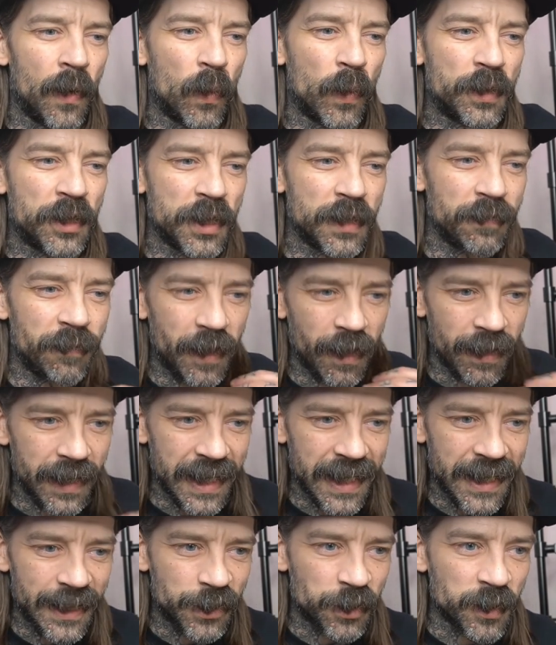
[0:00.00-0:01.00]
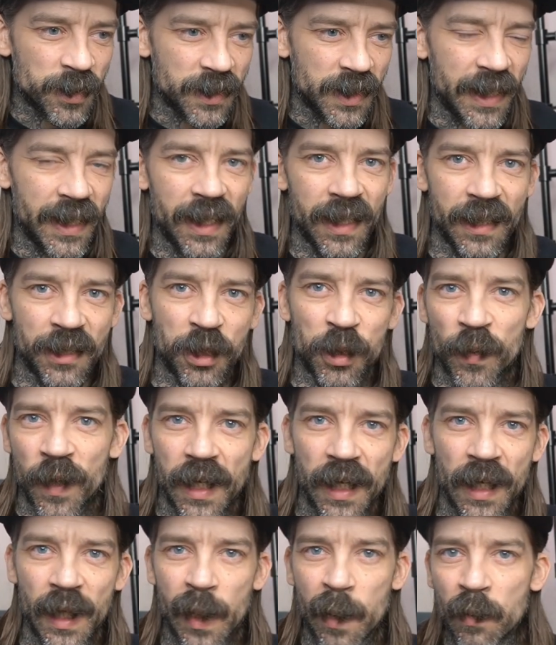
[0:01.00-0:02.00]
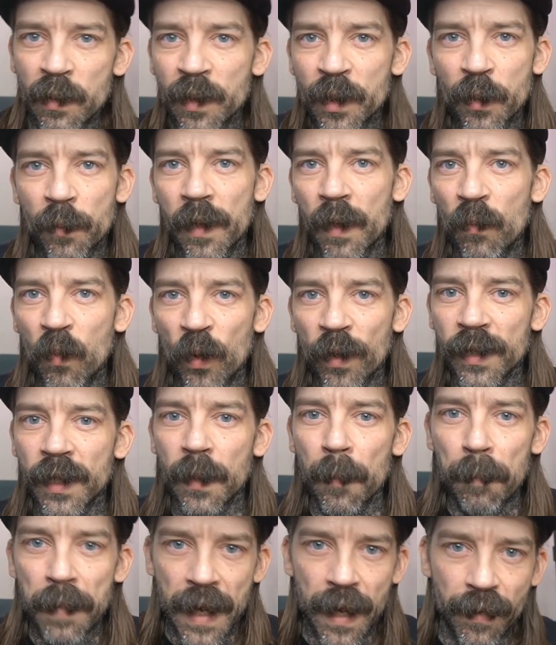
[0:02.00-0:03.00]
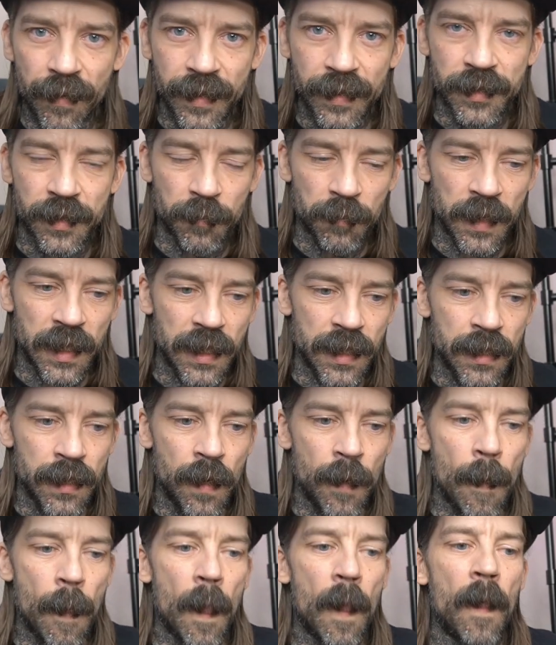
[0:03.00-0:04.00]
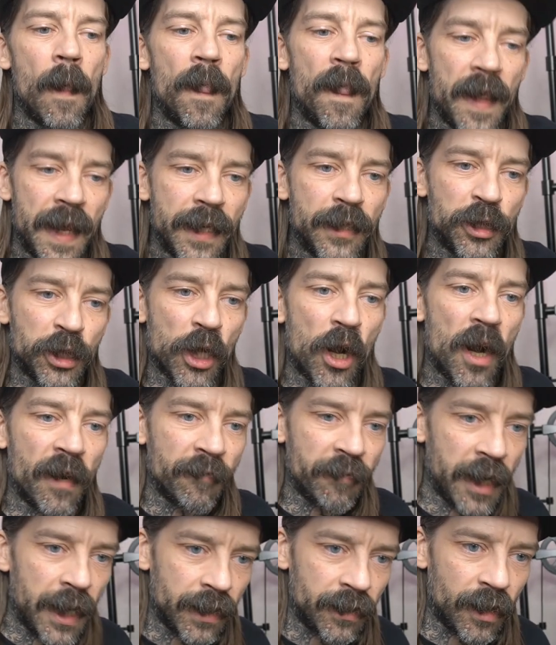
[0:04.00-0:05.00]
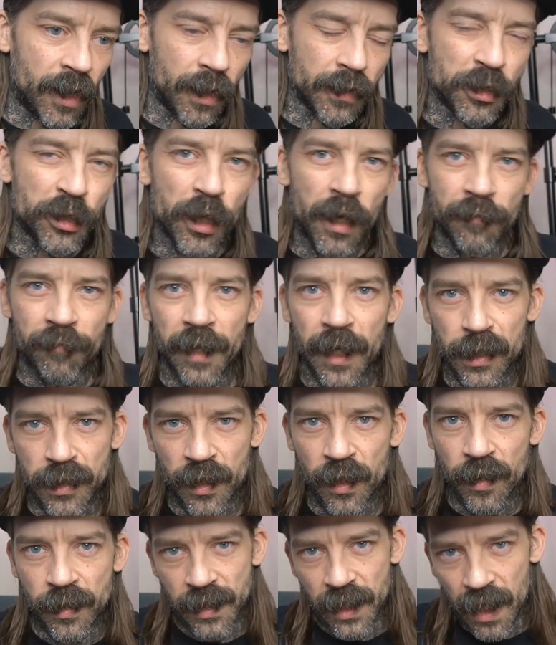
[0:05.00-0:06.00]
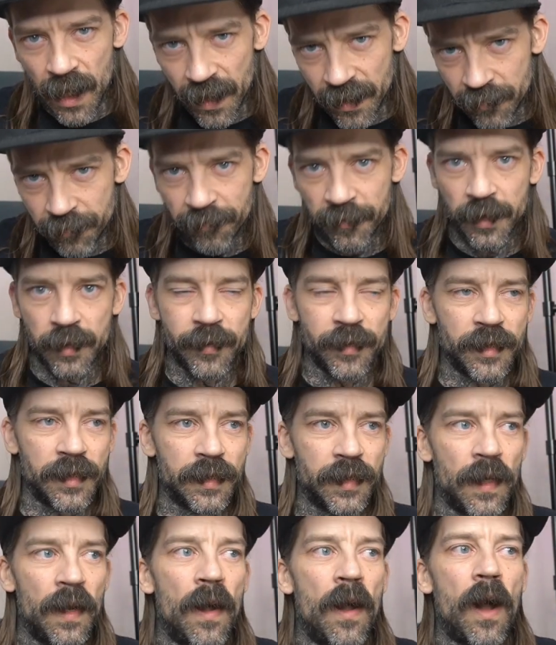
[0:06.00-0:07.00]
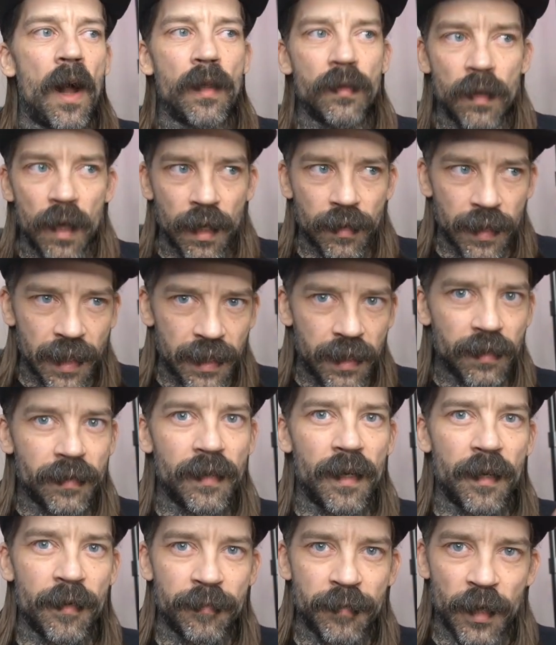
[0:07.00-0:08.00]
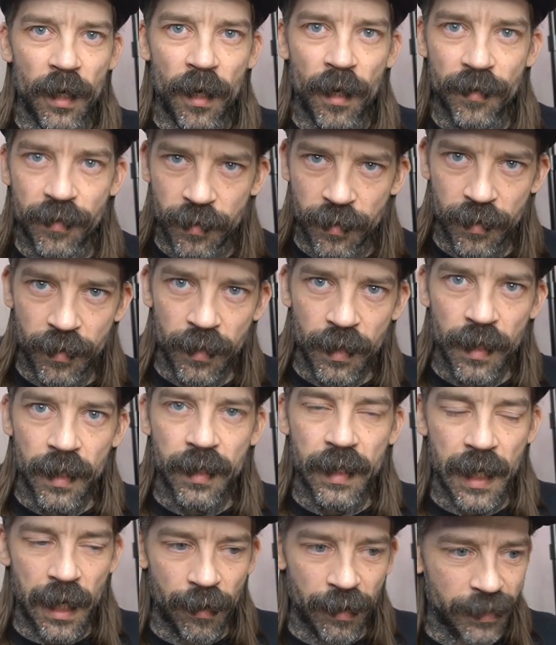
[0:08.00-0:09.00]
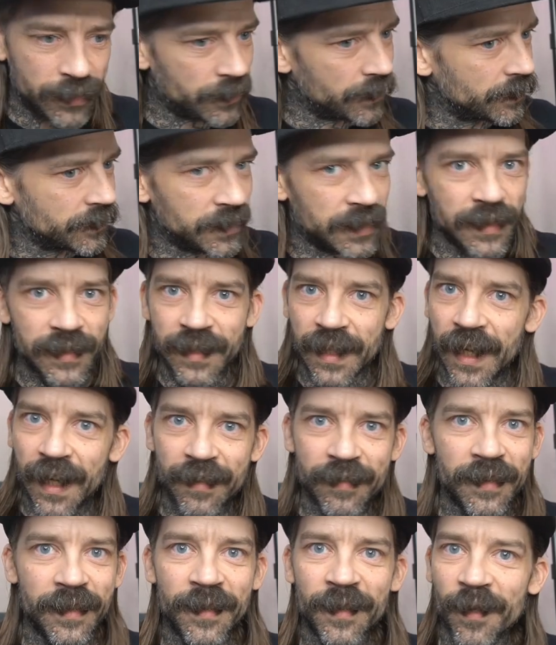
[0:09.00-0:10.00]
were just very interesting and intriguing and a little bit more compelling to me than John Vanguard. John Vanguard kind of feels a lot like a lot of other characters. He's that,